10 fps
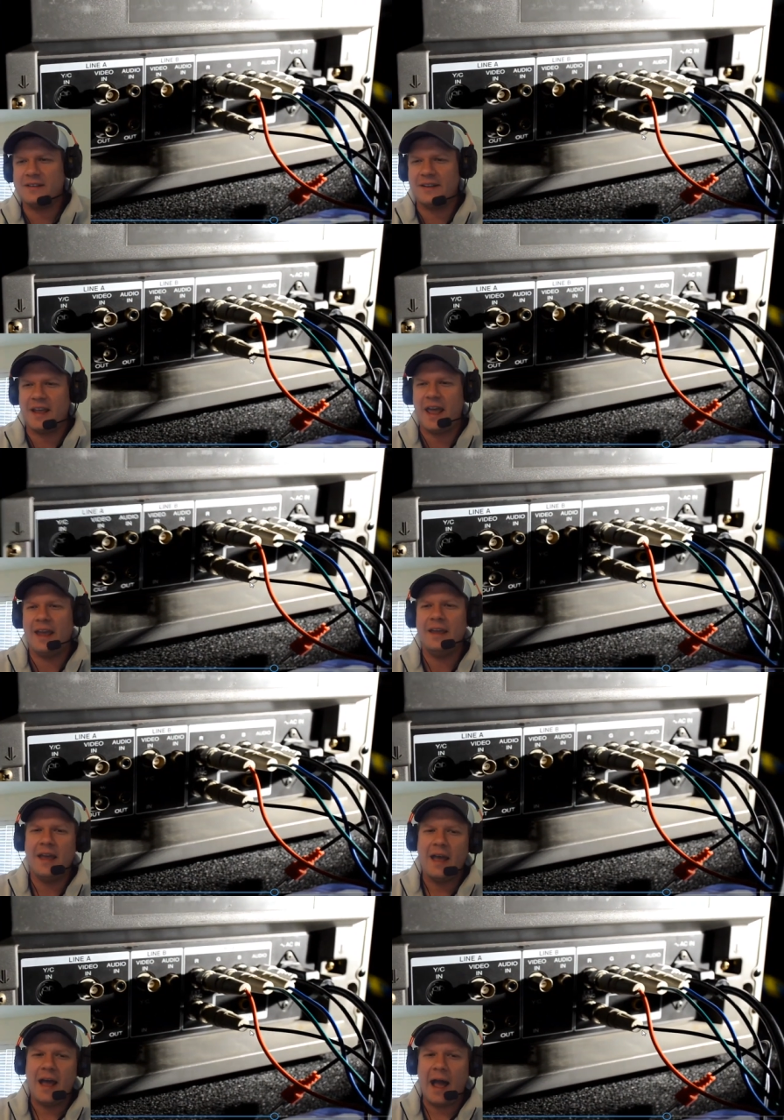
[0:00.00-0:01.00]
Today,
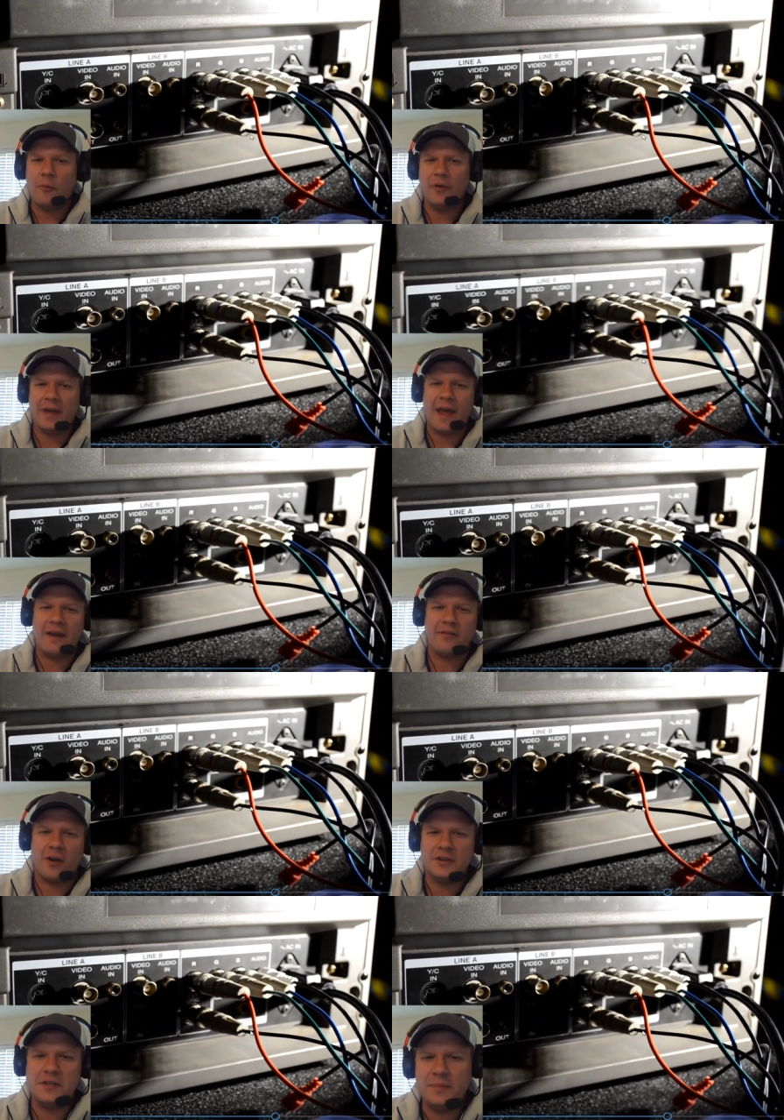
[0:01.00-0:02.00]
I will have
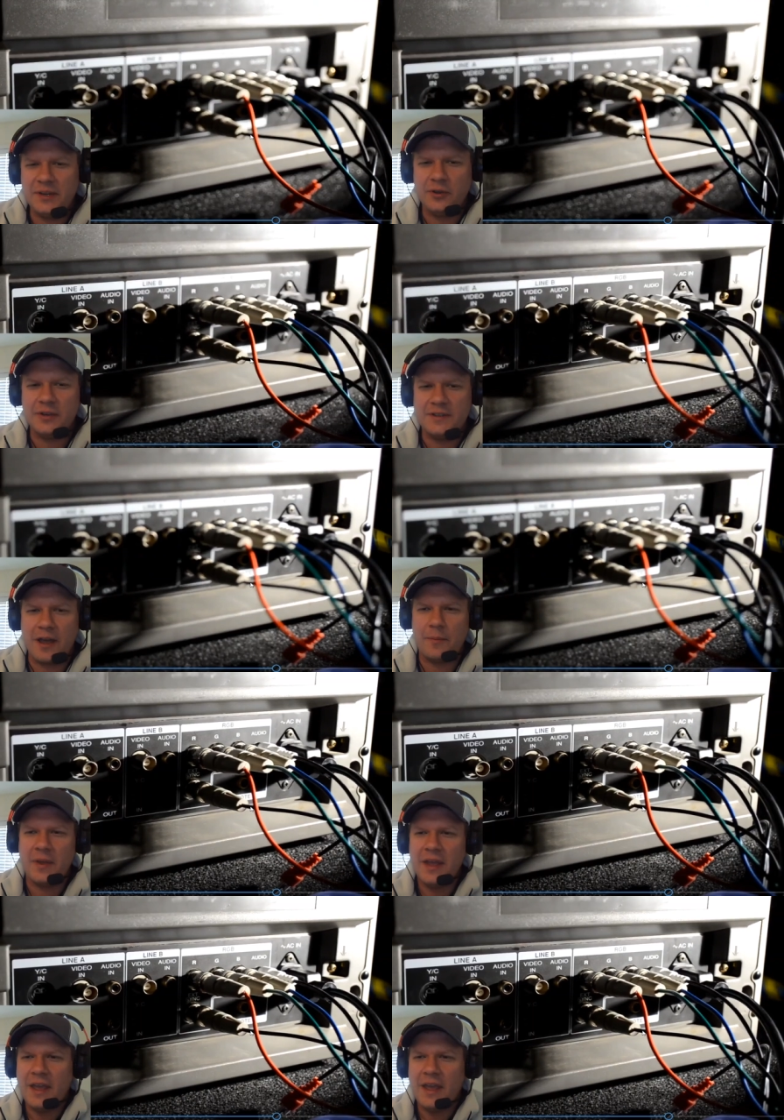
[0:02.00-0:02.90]
RGB hooked up